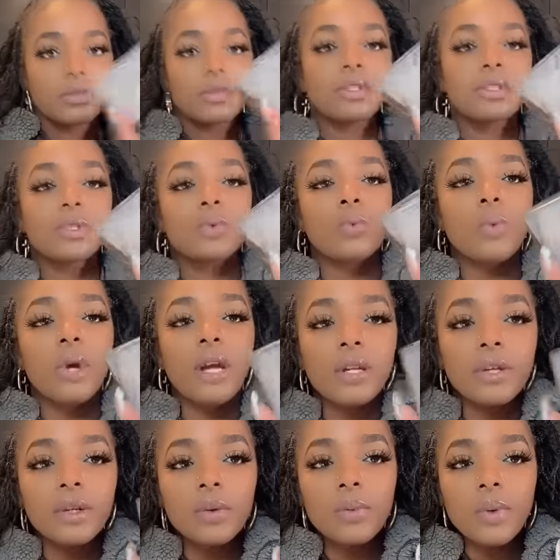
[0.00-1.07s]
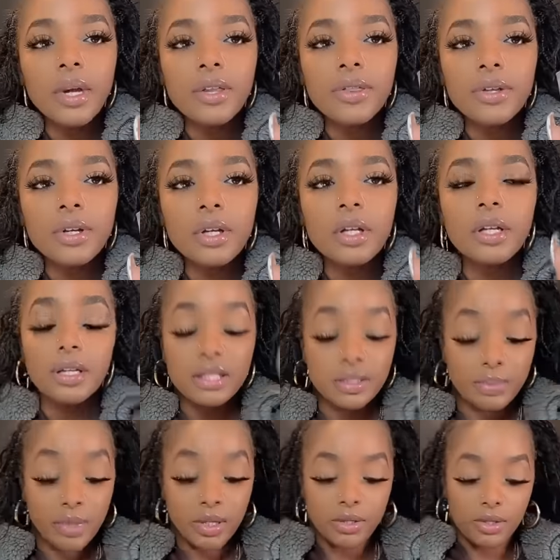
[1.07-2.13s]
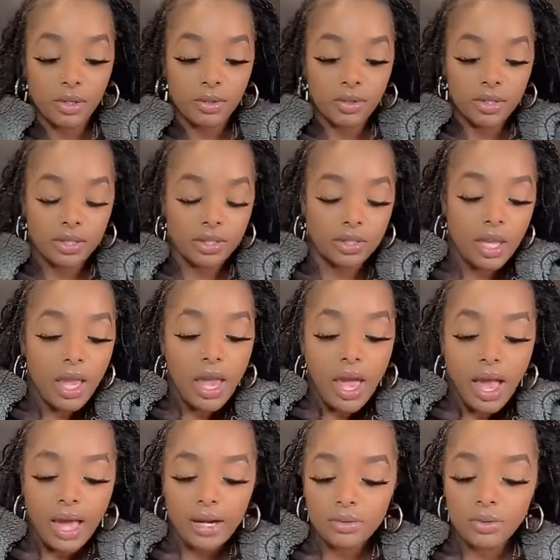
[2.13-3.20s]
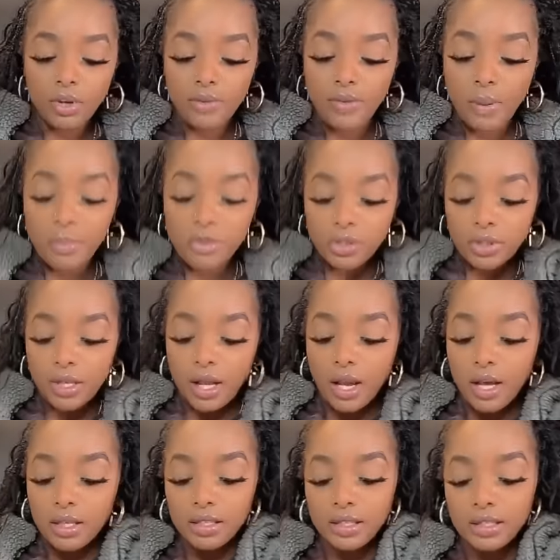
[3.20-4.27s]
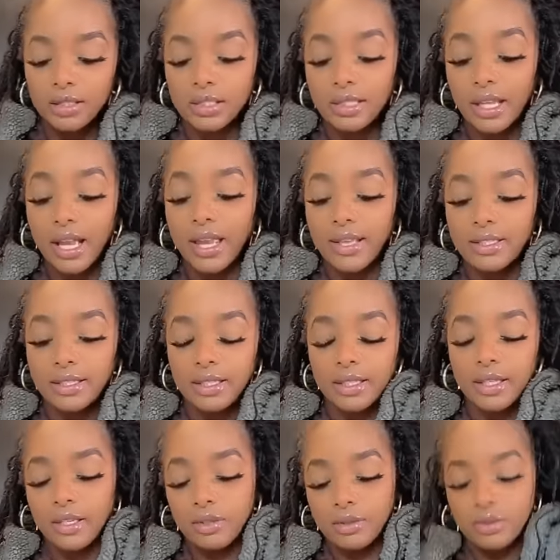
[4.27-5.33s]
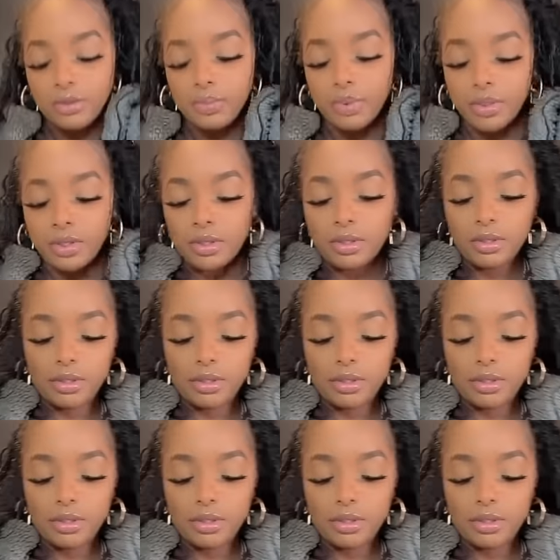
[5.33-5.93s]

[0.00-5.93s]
sweater weather. It smells so good. I don't know if I'm gonna show y'all all of these because I got 18 candles, but